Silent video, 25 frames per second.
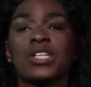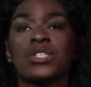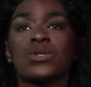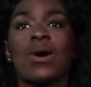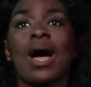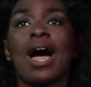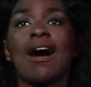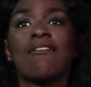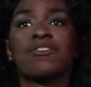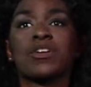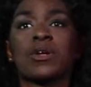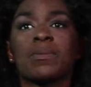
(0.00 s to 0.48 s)
So
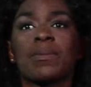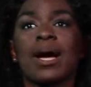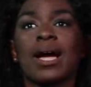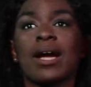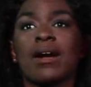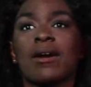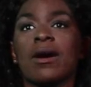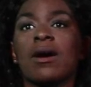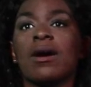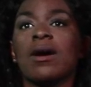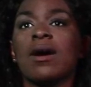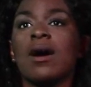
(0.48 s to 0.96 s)
after
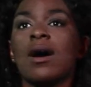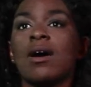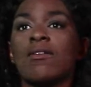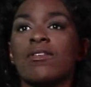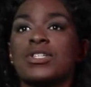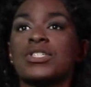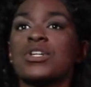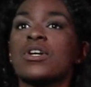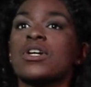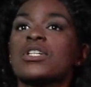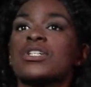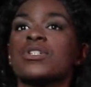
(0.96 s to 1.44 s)
my
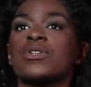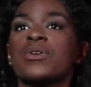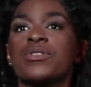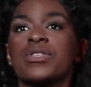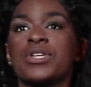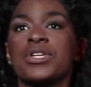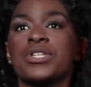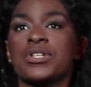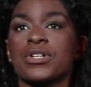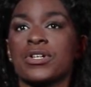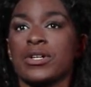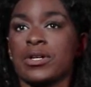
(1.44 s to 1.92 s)
return to
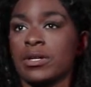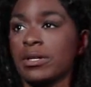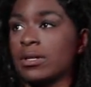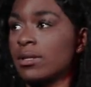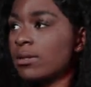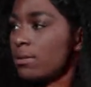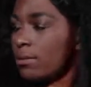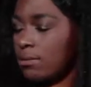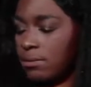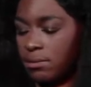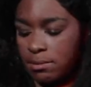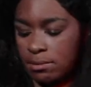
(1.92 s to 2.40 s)
Northeastern,
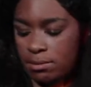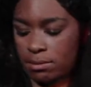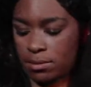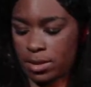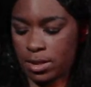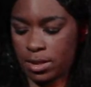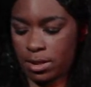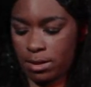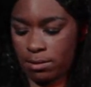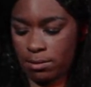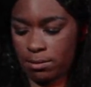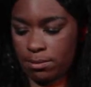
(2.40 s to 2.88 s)

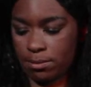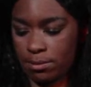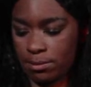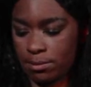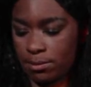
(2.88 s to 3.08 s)
I